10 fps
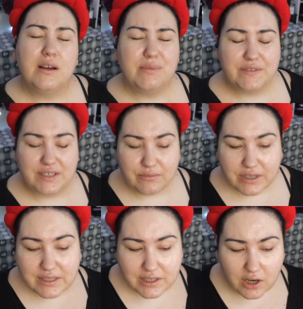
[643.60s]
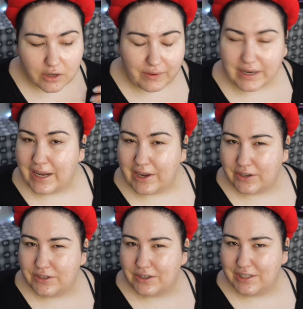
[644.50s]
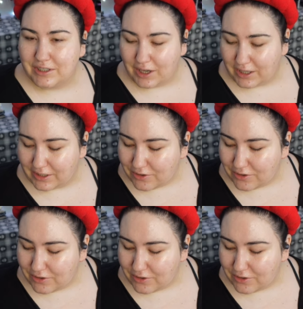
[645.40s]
But for some reason our radiators are still on.